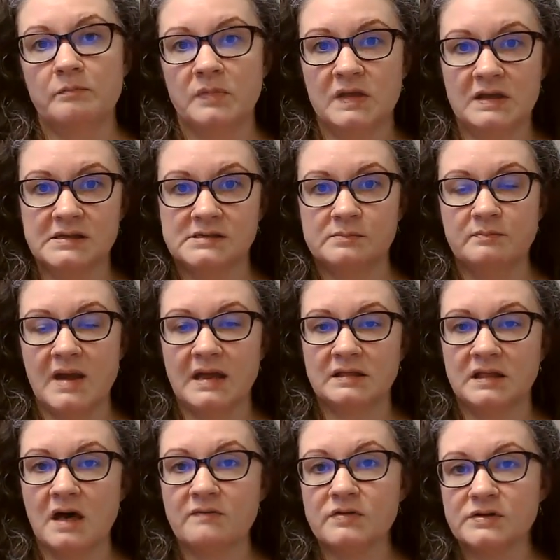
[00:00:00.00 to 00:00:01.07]
these main
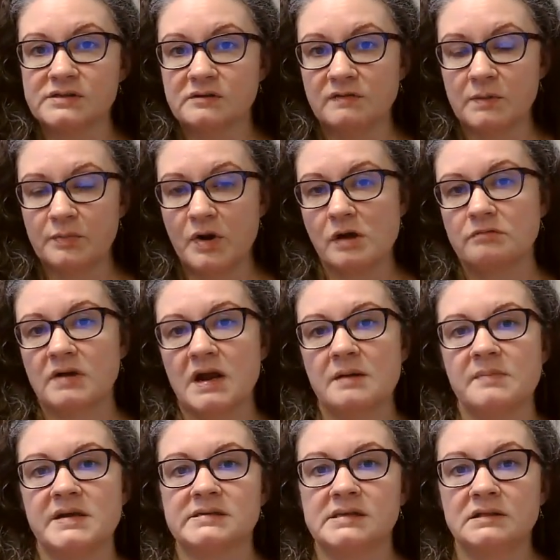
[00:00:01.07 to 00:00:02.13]
levels of the
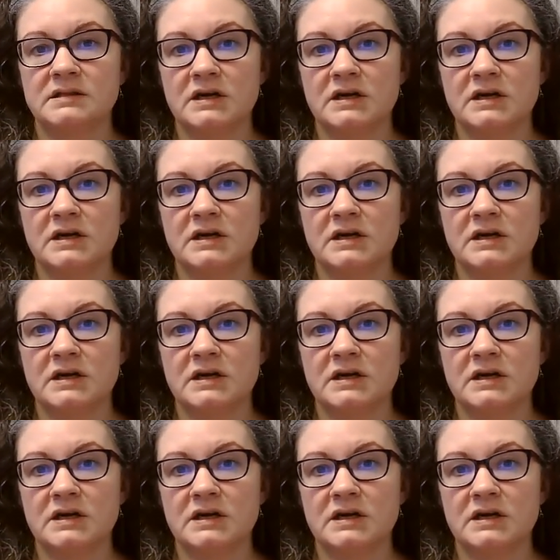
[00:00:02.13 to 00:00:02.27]
program is that